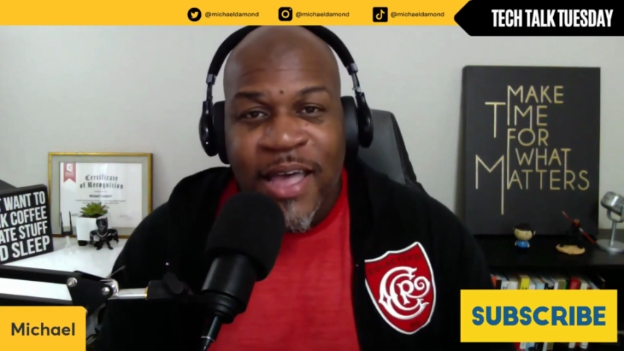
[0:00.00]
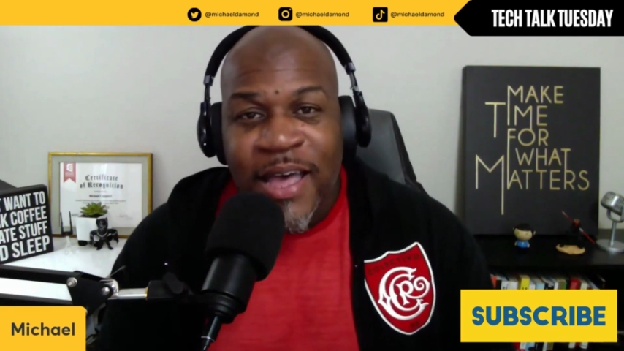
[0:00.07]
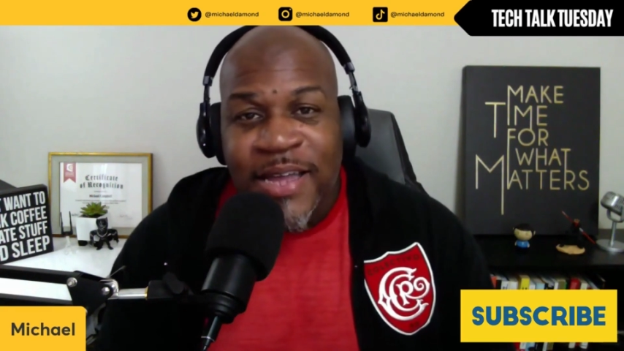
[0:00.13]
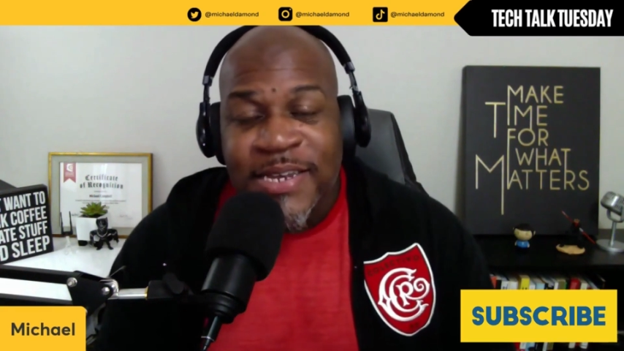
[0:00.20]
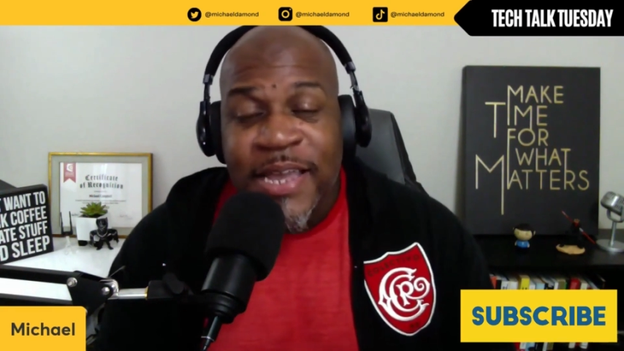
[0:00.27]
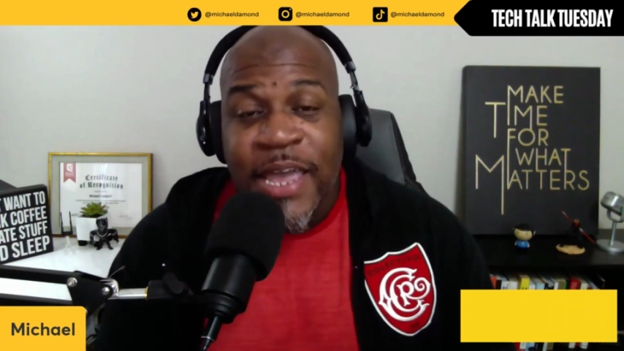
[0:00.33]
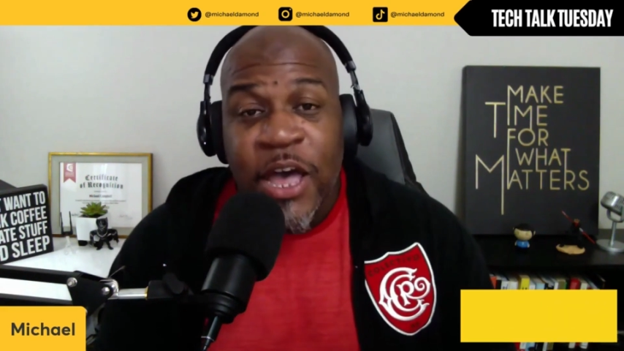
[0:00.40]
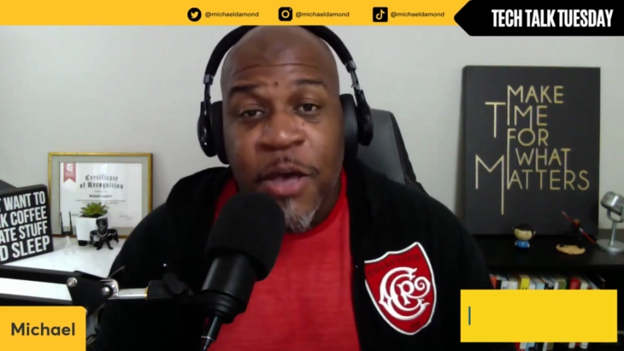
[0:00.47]
uh,
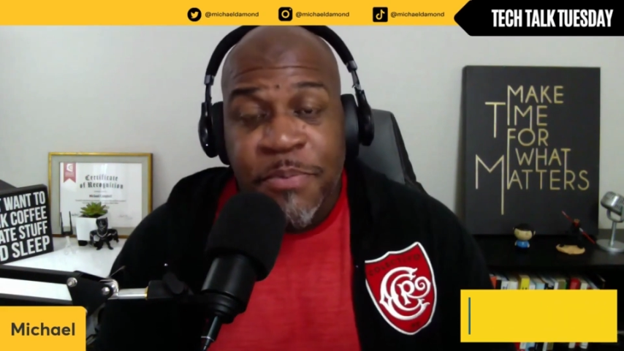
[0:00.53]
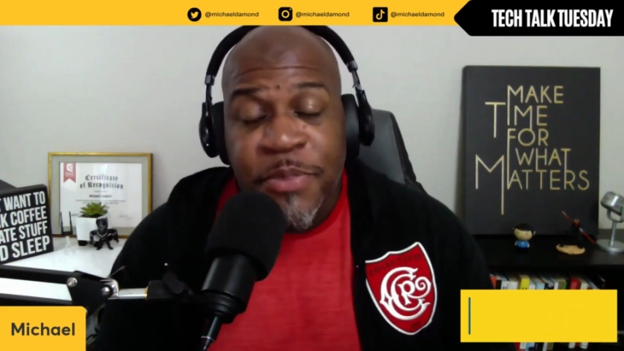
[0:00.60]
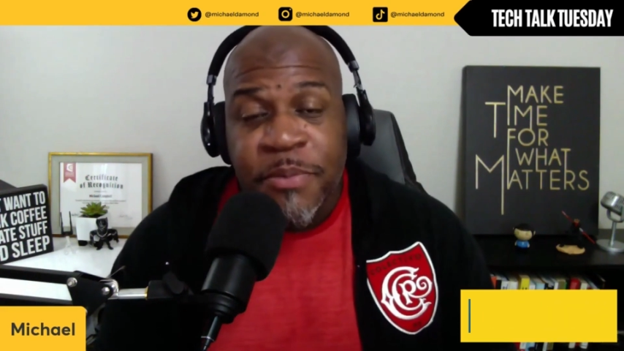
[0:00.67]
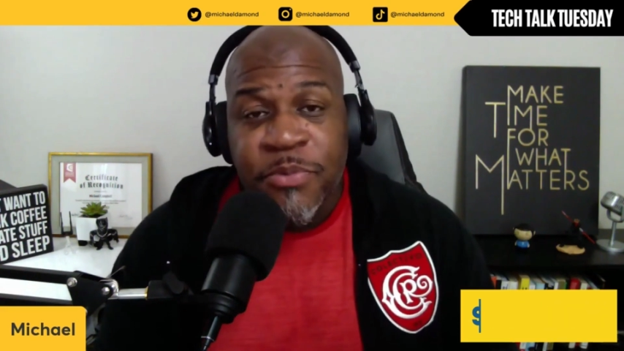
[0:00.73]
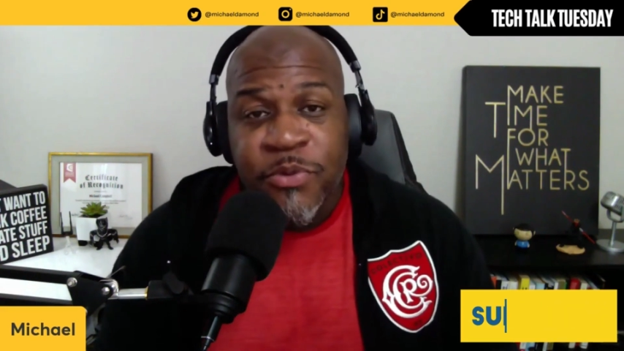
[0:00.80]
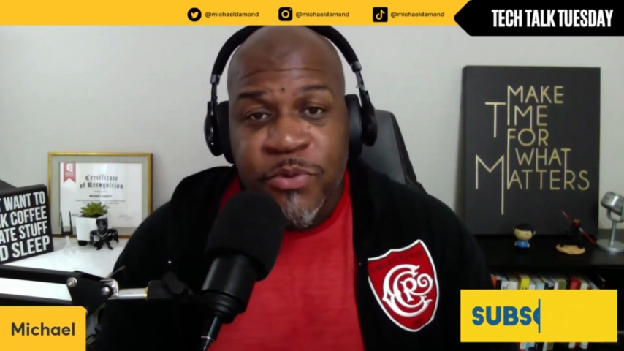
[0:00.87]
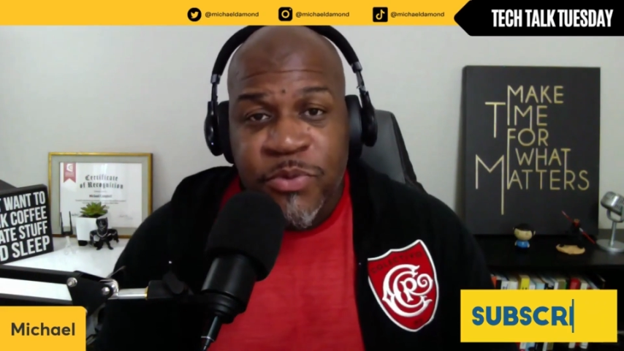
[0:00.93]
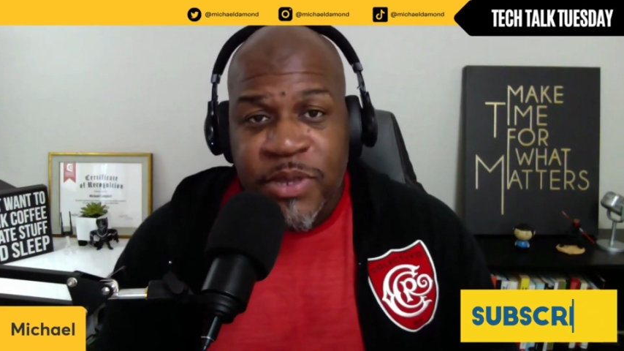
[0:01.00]
to help
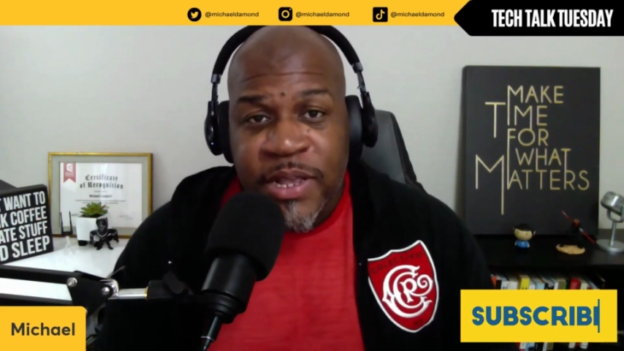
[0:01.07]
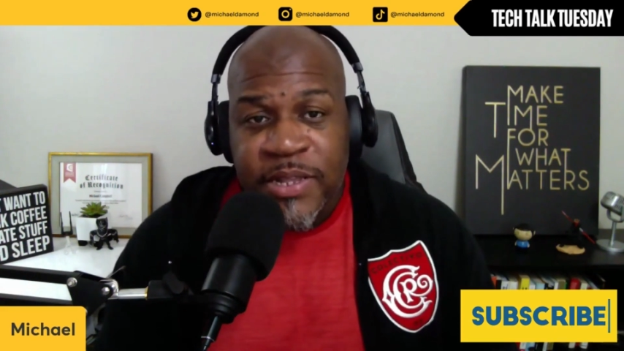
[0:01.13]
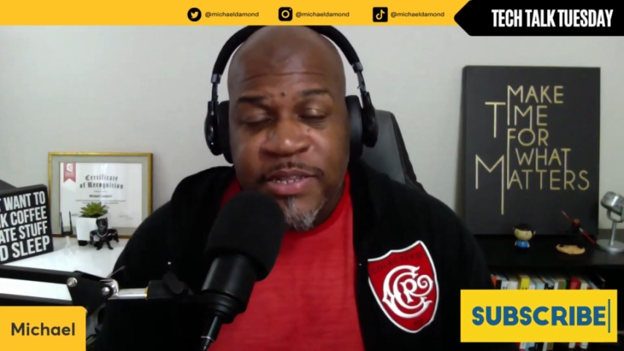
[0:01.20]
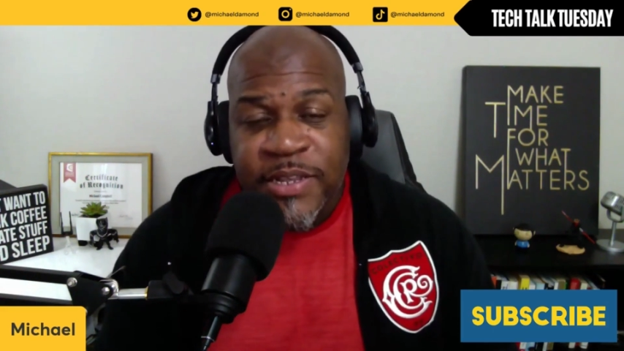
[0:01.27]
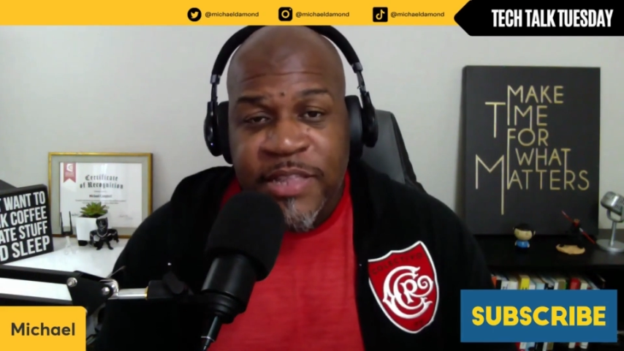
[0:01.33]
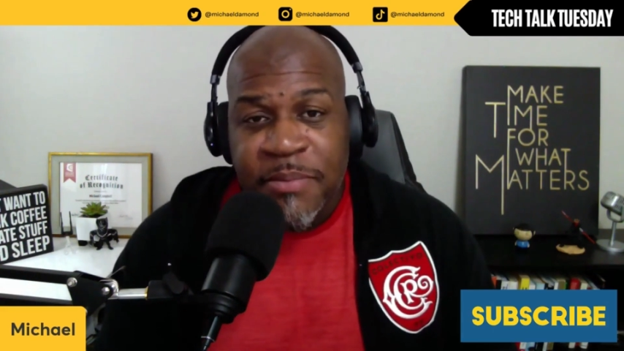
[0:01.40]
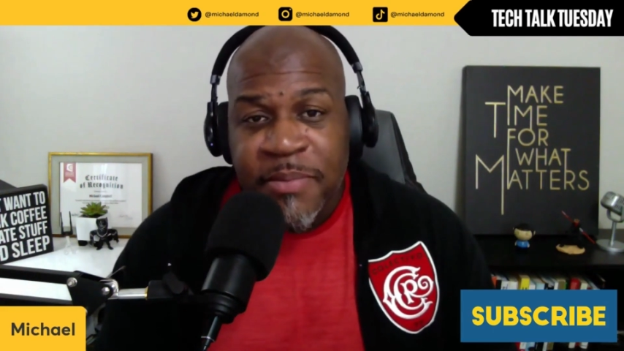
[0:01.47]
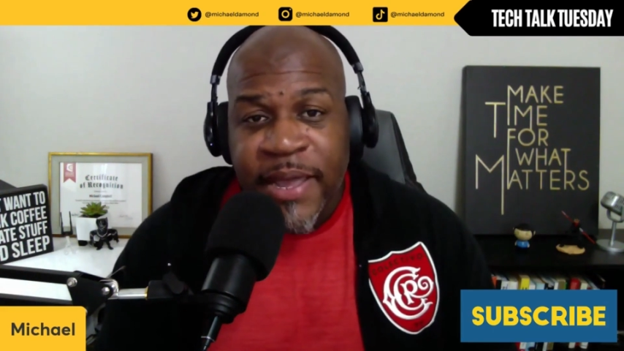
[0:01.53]
them through things
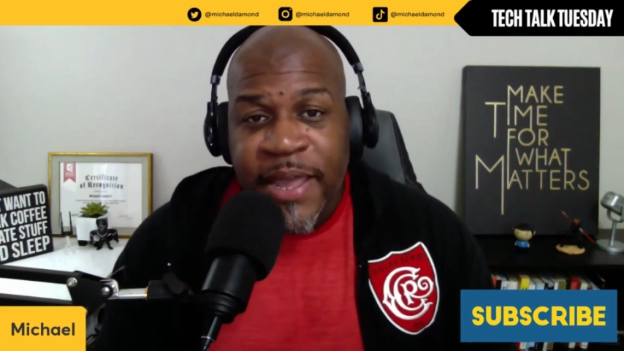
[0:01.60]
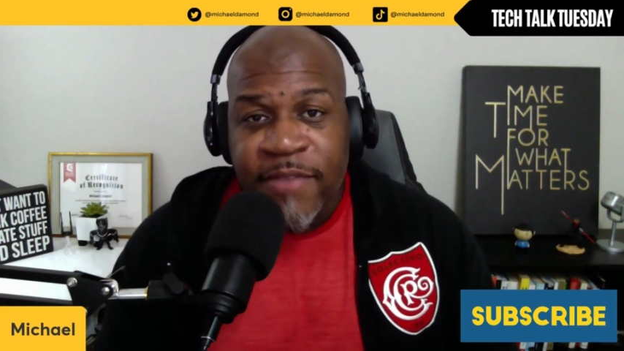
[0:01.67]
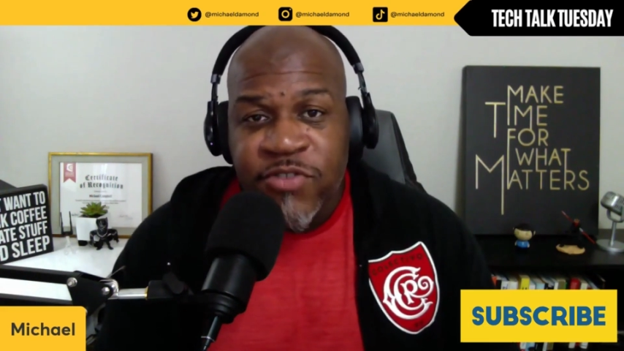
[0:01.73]
that they might